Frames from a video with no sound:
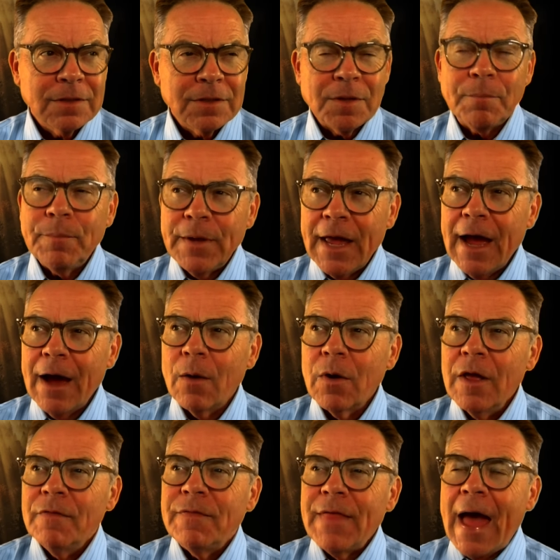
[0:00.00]
The
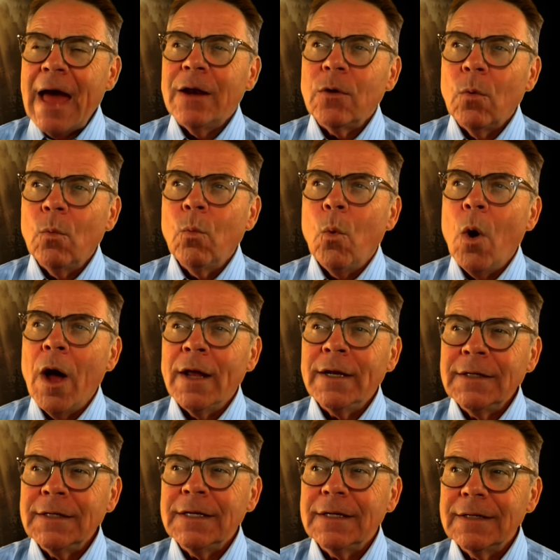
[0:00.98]
power, that
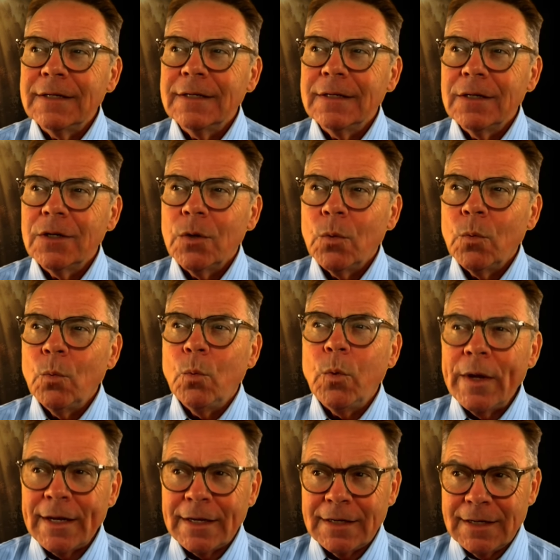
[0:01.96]
one
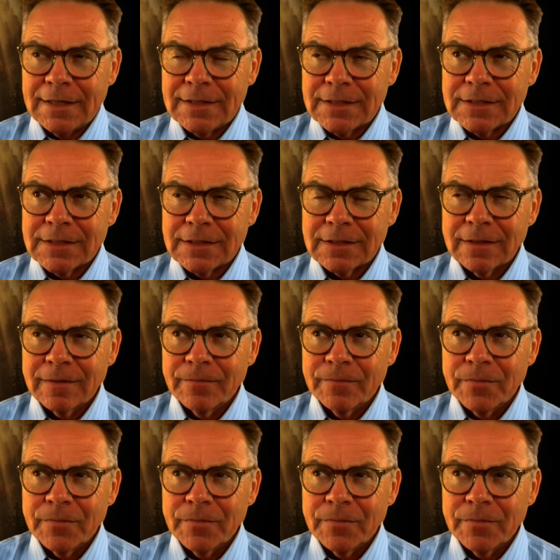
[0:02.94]
witness